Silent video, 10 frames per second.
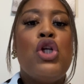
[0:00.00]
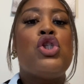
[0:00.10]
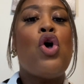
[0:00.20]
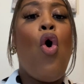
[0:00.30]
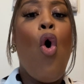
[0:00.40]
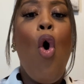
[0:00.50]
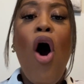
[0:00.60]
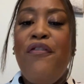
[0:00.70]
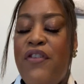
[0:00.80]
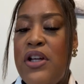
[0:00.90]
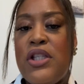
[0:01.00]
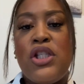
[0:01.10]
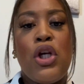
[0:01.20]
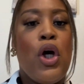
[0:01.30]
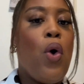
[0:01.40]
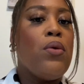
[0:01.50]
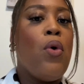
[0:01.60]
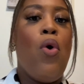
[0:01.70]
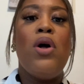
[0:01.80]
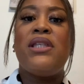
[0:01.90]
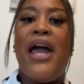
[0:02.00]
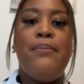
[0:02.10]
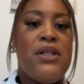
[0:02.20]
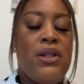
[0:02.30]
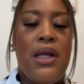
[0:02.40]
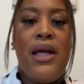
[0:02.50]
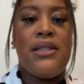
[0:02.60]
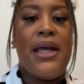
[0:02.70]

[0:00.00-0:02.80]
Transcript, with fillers: to offers to all types of things.